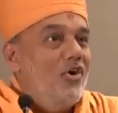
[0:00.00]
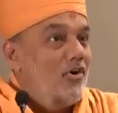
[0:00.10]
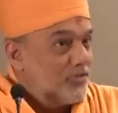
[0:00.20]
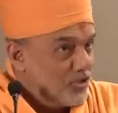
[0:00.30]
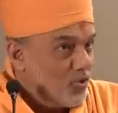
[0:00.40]

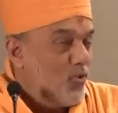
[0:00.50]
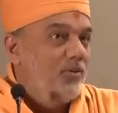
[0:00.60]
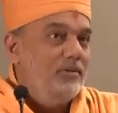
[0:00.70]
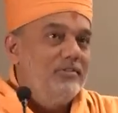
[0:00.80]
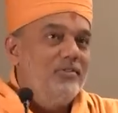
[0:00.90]
of the
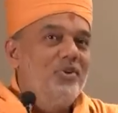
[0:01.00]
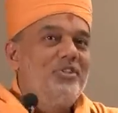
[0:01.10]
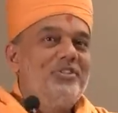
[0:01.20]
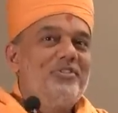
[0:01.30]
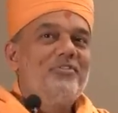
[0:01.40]
soul, not
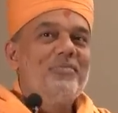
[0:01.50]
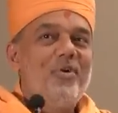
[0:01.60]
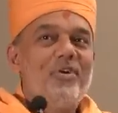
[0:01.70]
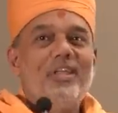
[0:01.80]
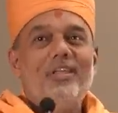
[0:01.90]
just of the
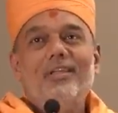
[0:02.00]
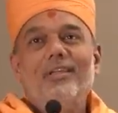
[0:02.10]
body,